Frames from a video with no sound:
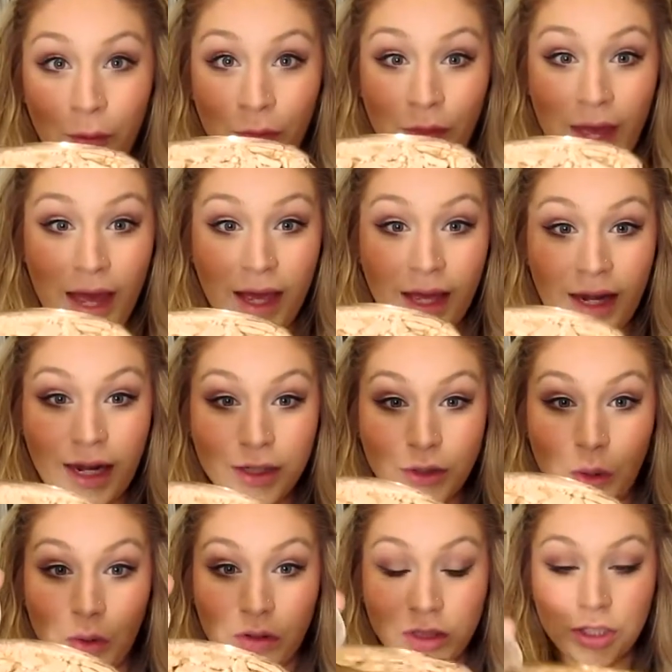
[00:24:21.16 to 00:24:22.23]
thing, and I
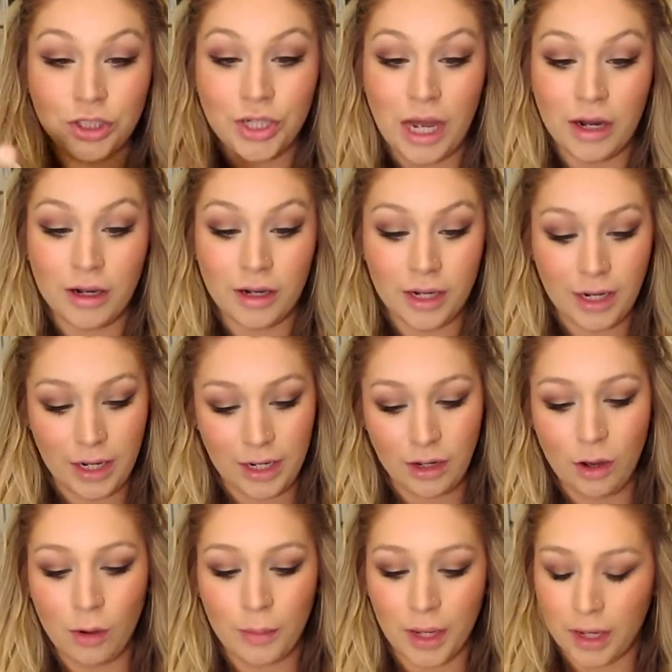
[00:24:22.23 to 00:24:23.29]
totally shattered it, and
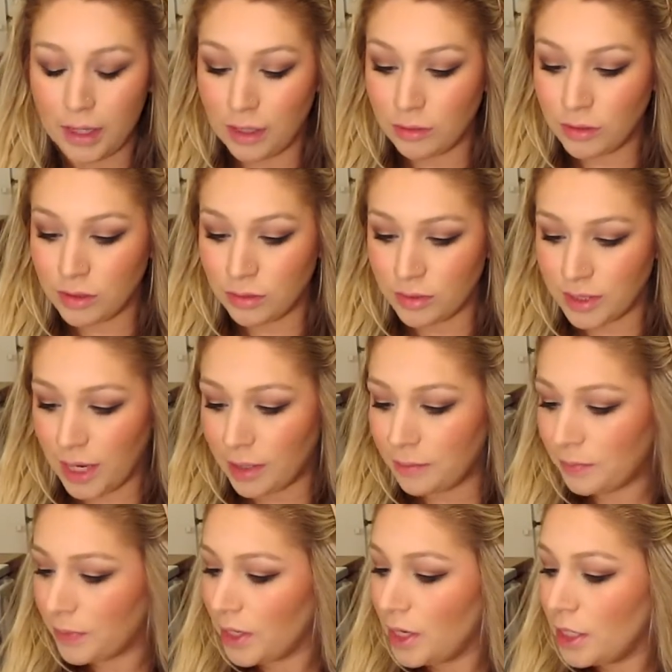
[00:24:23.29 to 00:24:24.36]
oh my god, I was so sad.
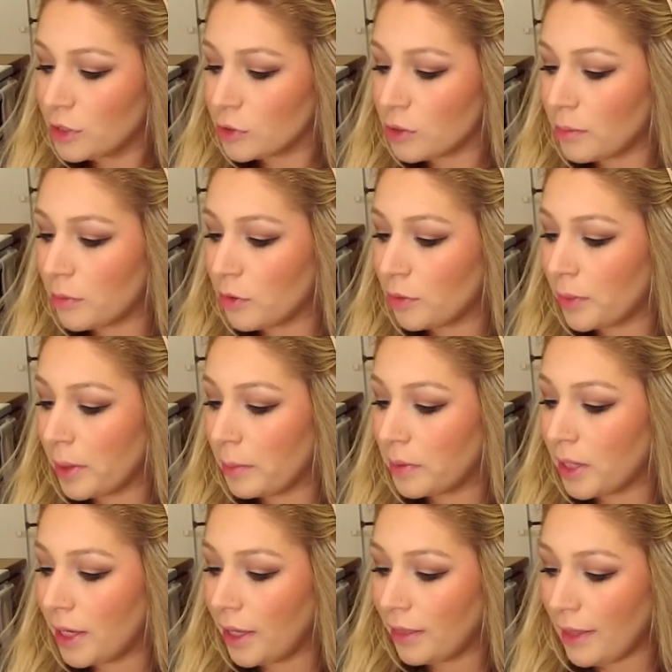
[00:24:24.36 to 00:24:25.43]
So I'm going to be
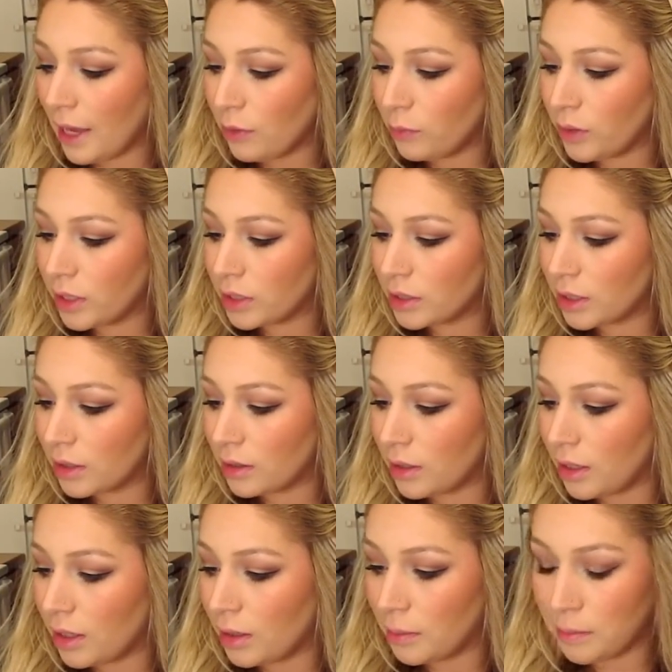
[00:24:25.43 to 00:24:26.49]
applying that with
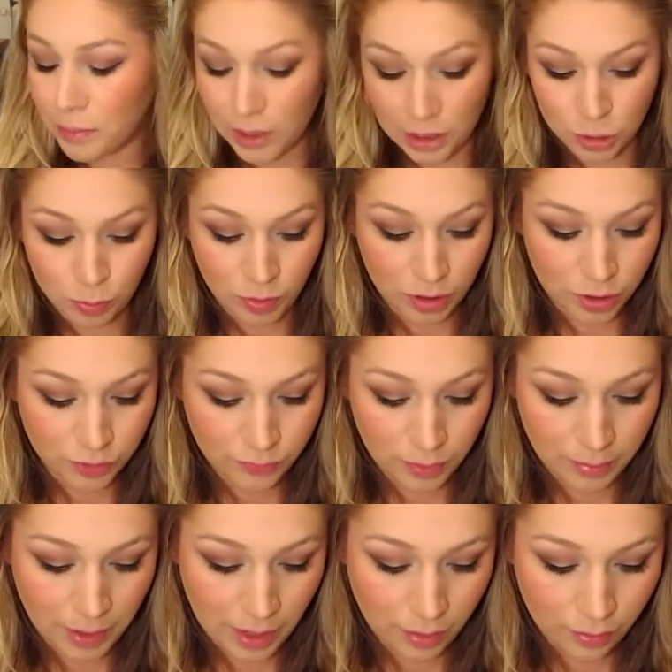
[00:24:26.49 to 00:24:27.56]
the blush brush
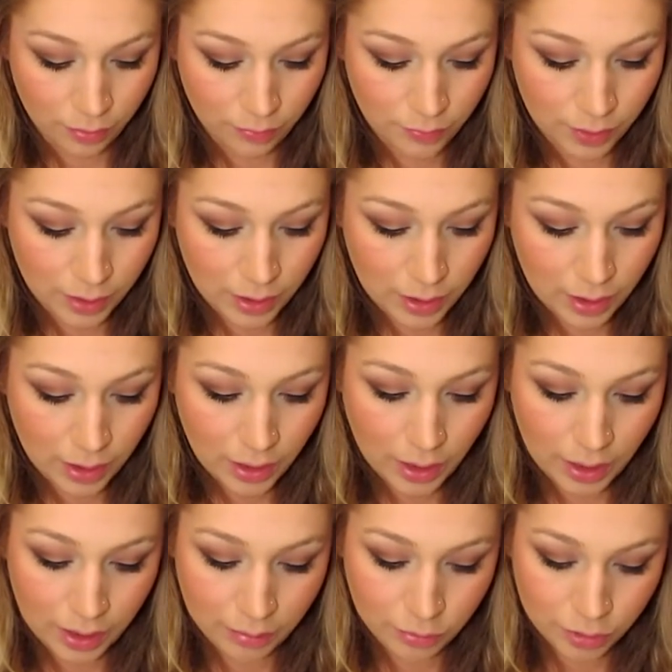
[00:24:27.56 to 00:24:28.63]
from e.l.f.
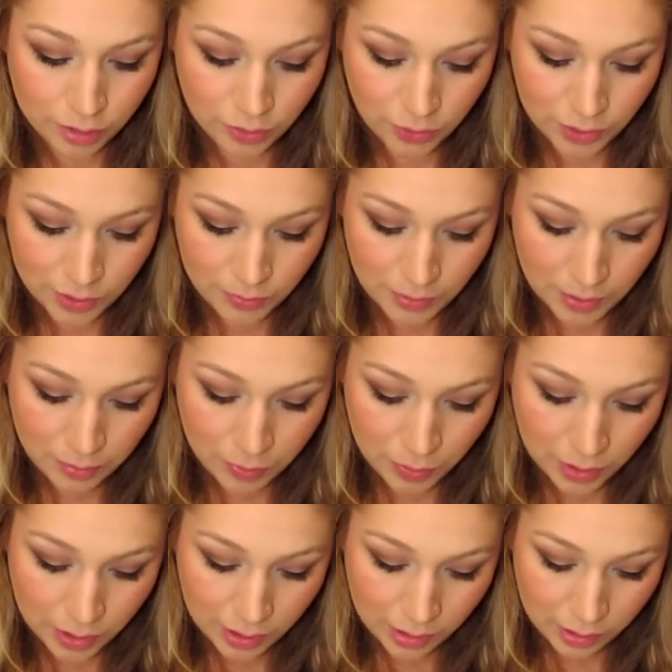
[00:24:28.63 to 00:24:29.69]
and I'm just going to be
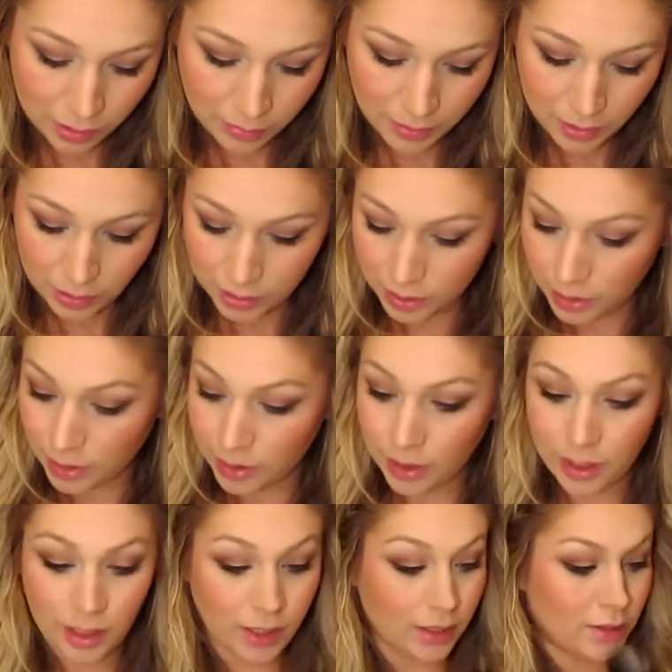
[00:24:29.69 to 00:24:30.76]
putting a little bit on there
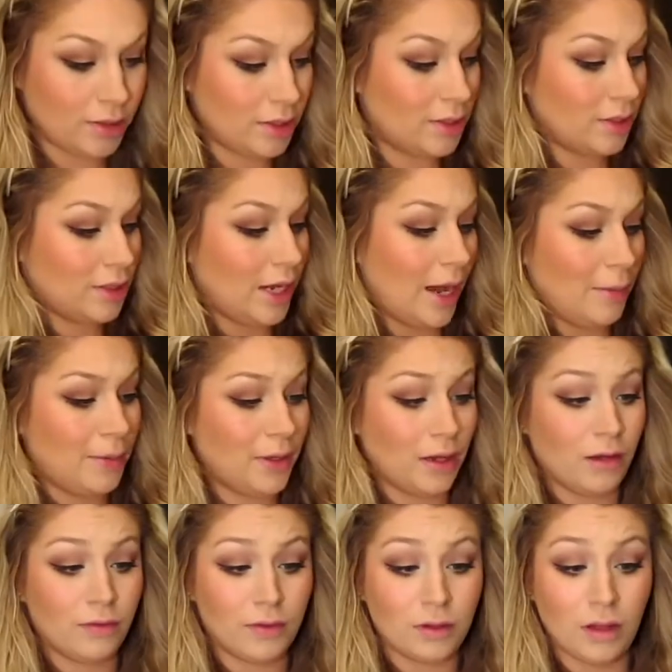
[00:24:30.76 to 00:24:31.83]
and tapping
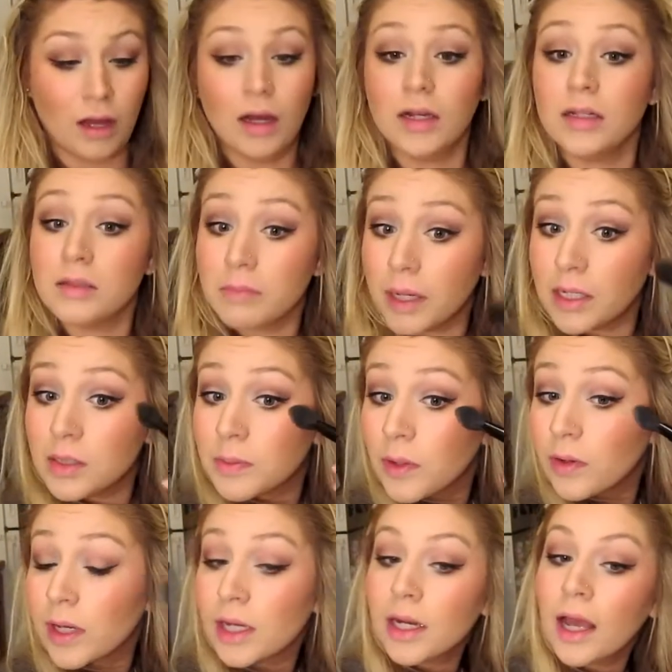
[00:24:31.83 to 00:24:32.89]
off a lot because mine's
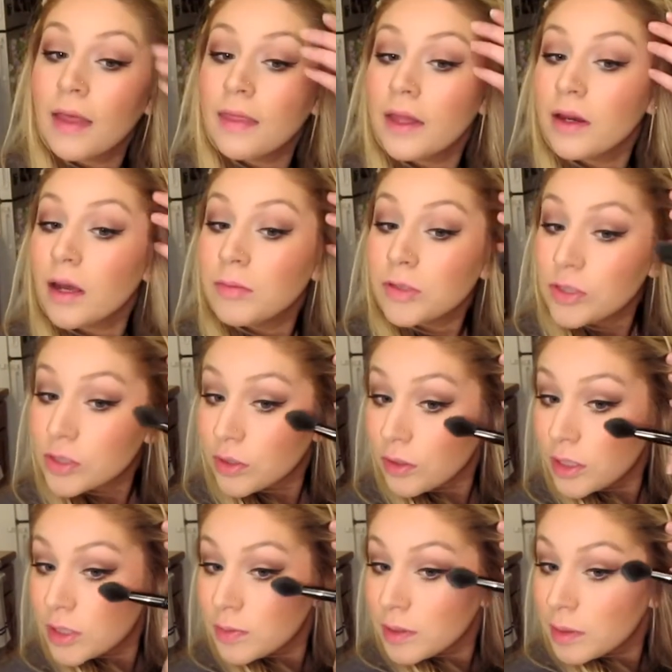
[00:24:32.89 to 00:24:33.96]
broken. And then I'm just
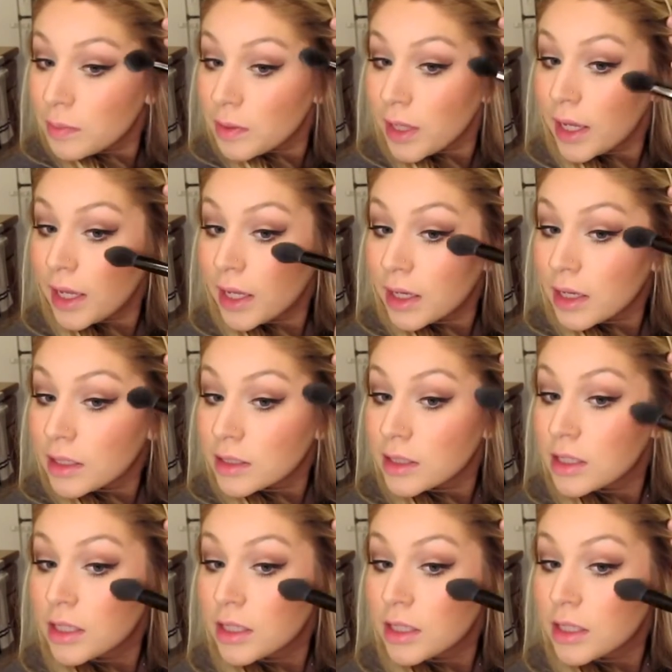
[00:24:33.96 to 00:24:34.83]
going to be applying it